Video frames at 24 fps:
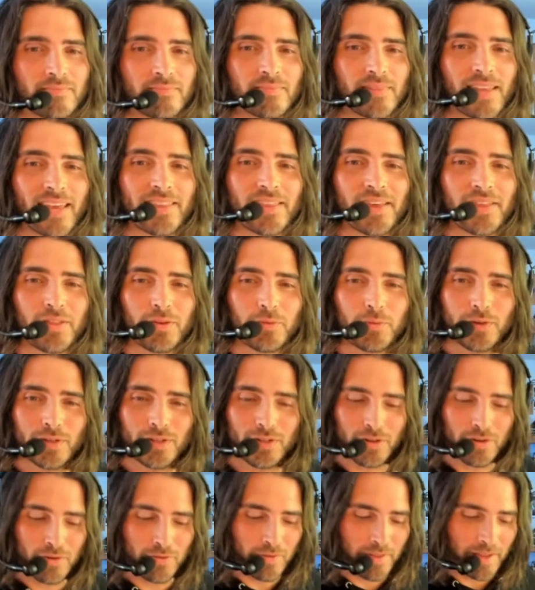And then the
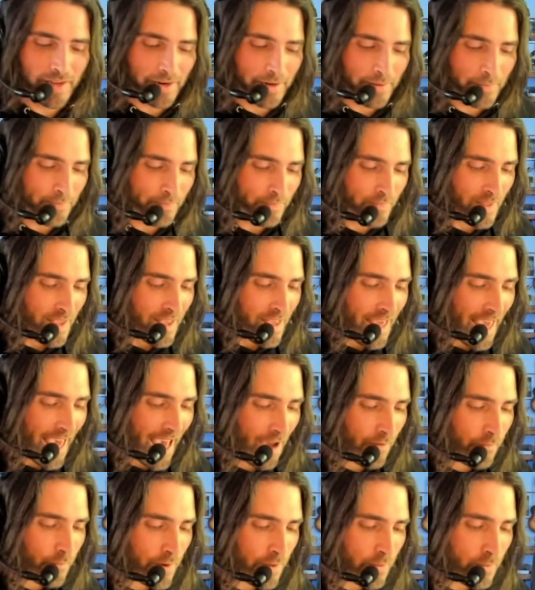return there.
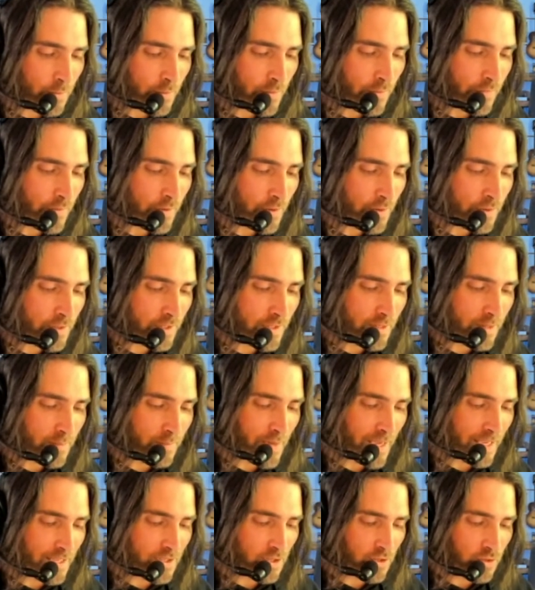Halfway through the verse, the
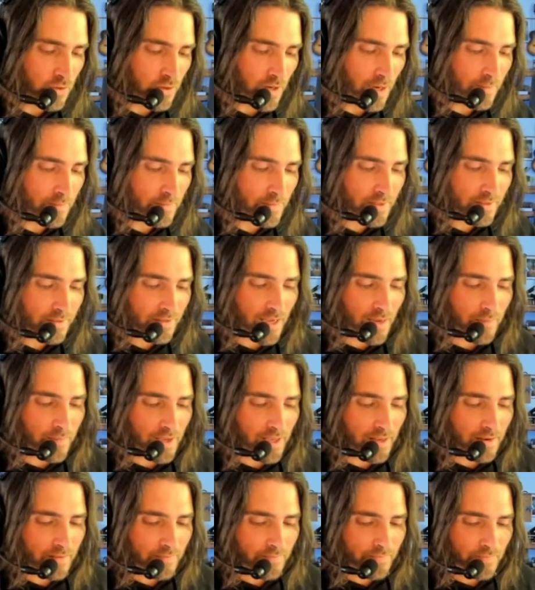bass and drums come
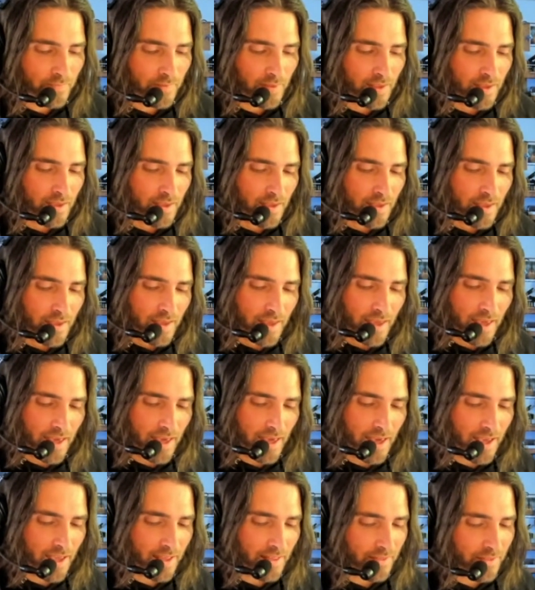in.
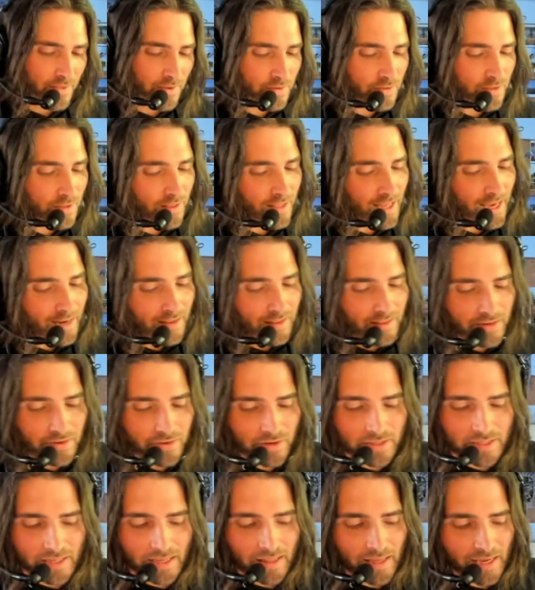And there's a lot of
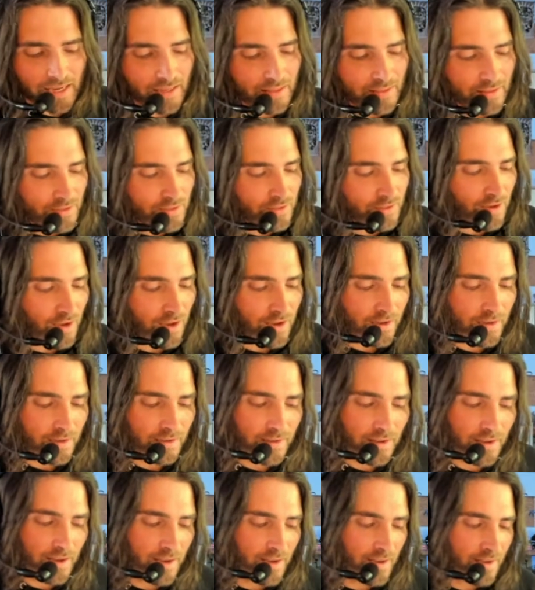lyrics I like in this
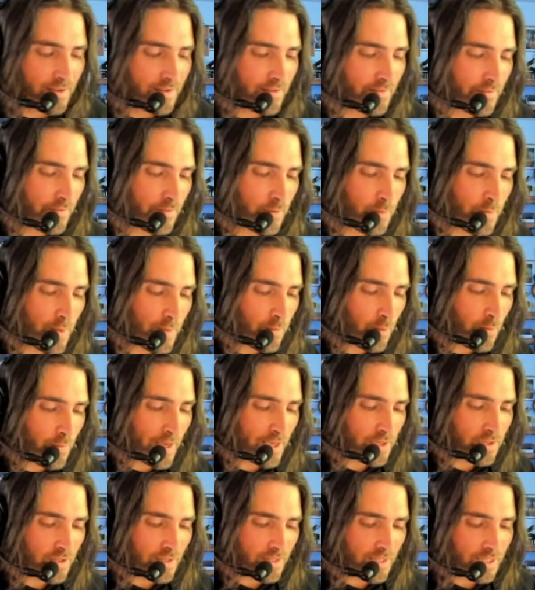song. A few people
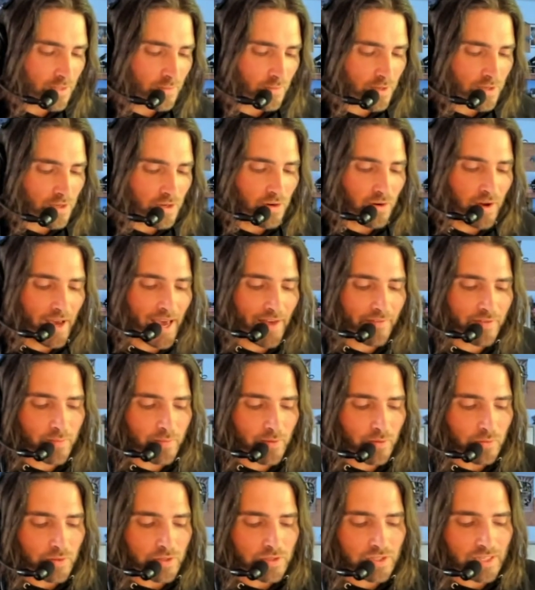mentioned this one, you don't have to
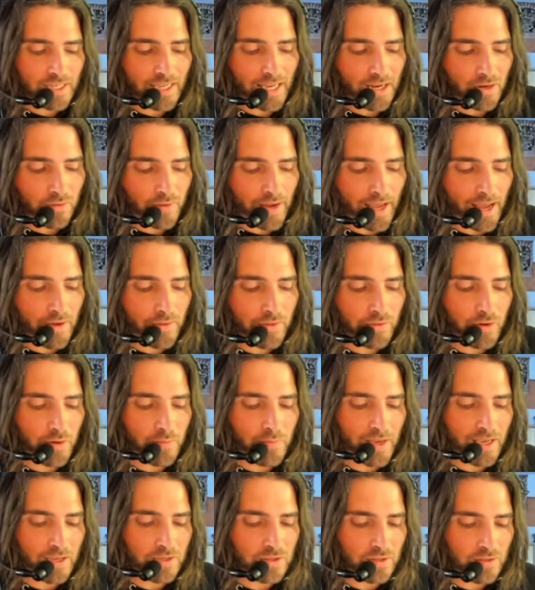be rich to get around. There are
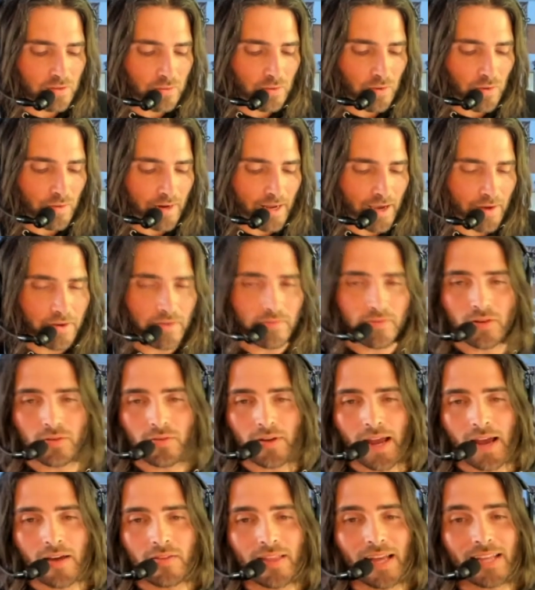mansions growing out of the
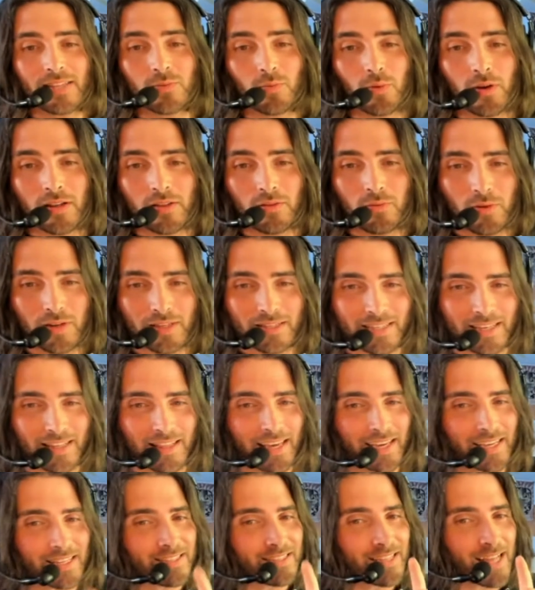ground. That's one of the ones I
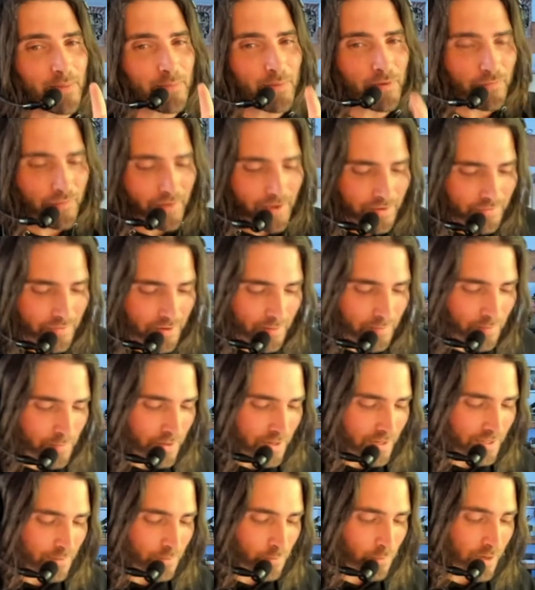like. It's not my favorite,
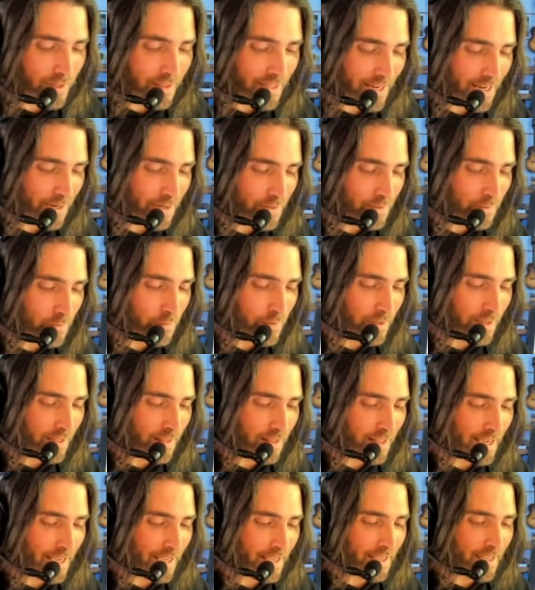but it's one that I do really
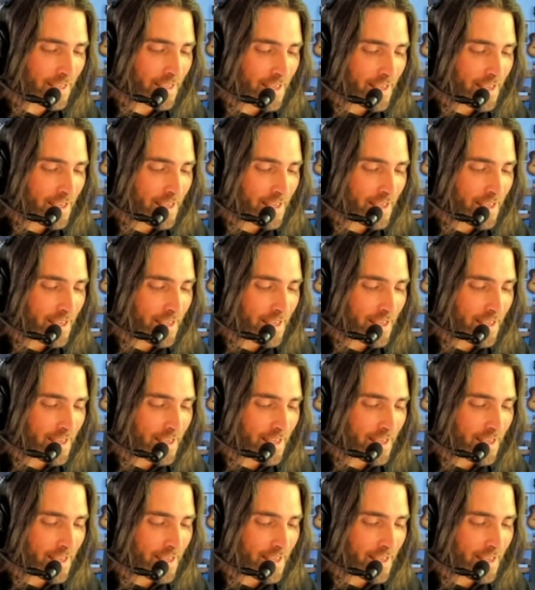like.